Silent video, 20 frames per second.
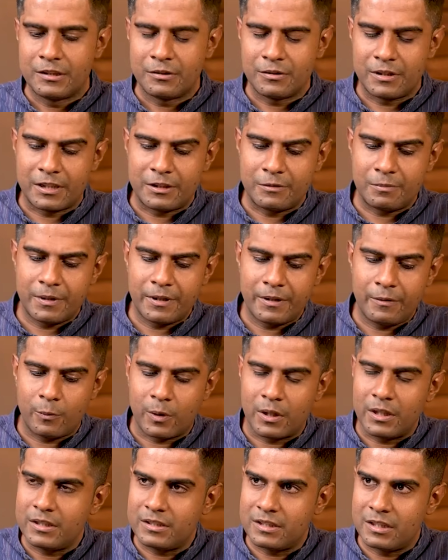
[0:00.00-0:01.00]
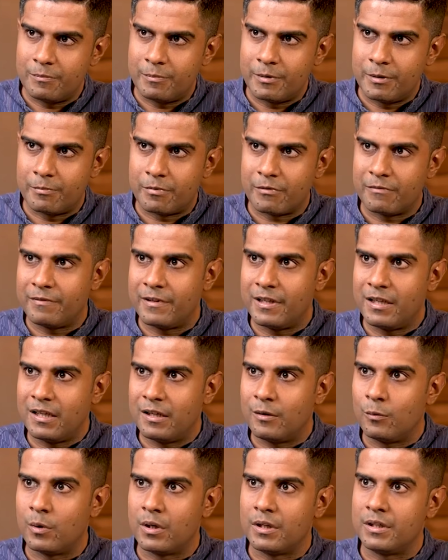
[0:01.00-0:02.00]
So that's why one is lipid profile
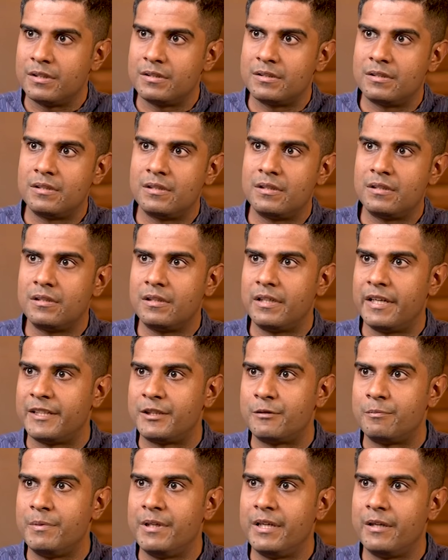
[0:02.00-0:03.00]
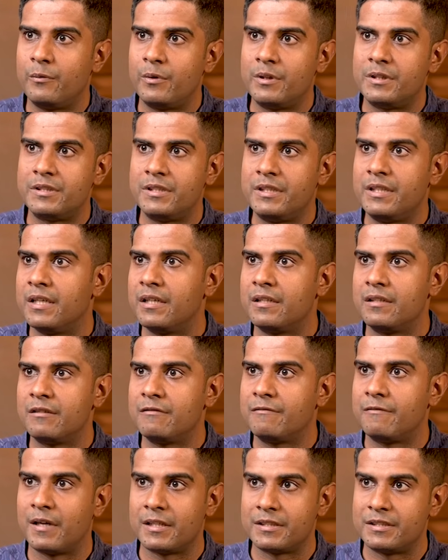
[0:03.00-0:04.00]
and one is the HbA1c and the
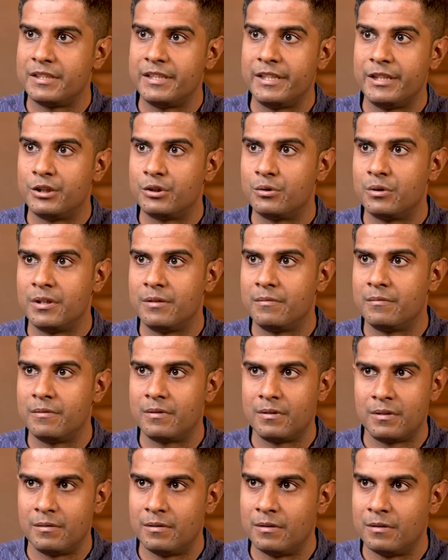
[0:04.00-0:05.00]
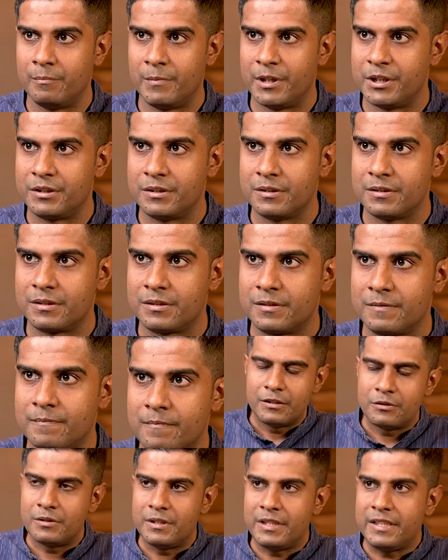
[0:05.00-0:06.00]
fasting insulin measures.
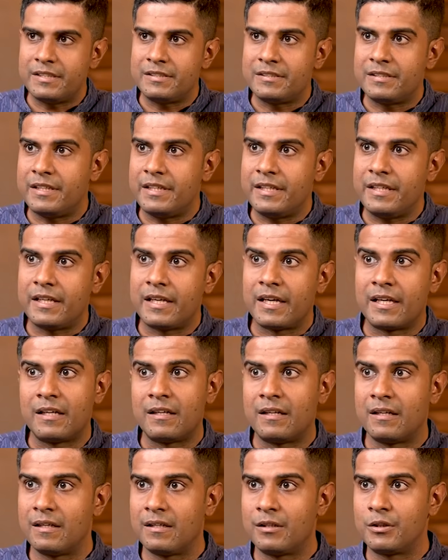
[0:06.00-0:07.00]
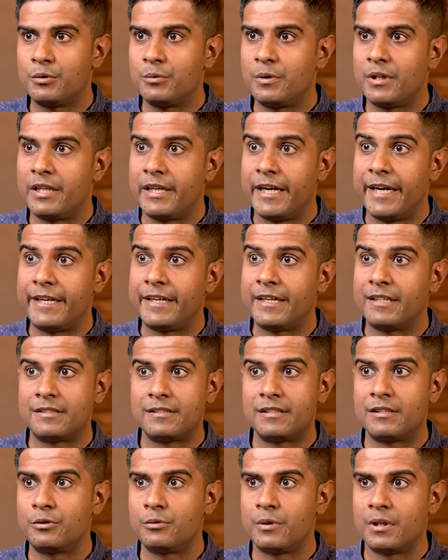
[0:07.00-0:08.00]
So these 3 can, to a great
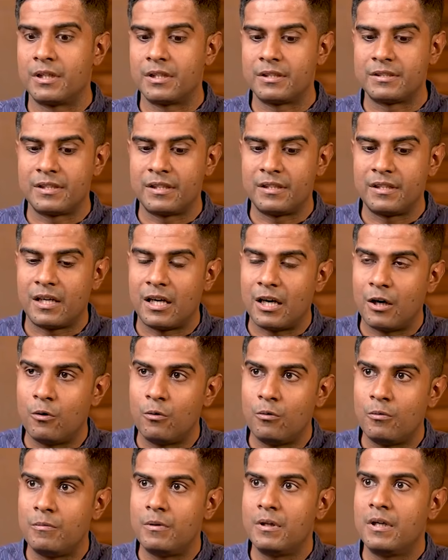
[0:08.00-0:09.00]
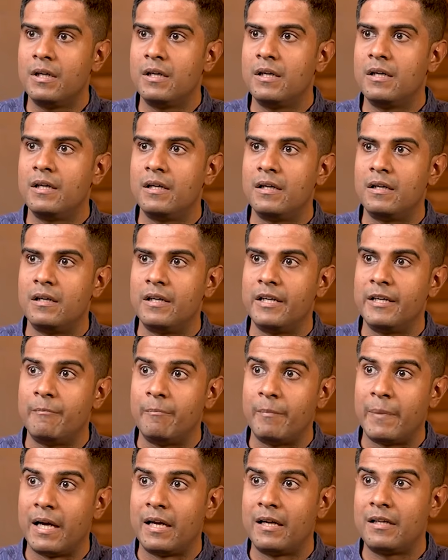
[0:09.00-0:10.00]
extent, to understand how
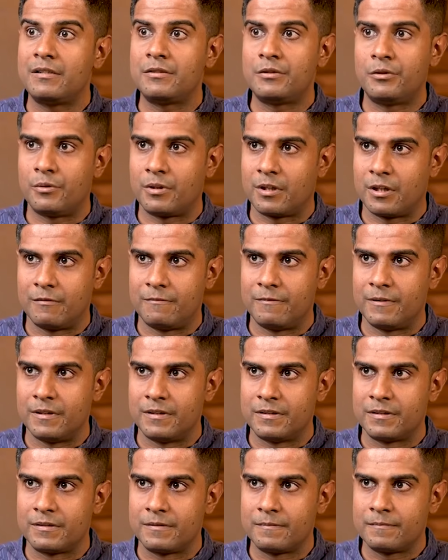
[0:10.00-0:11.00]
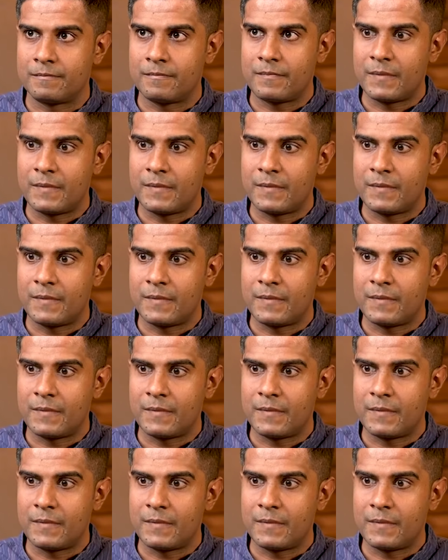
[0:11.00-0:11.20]
imbalanced your Kapha is.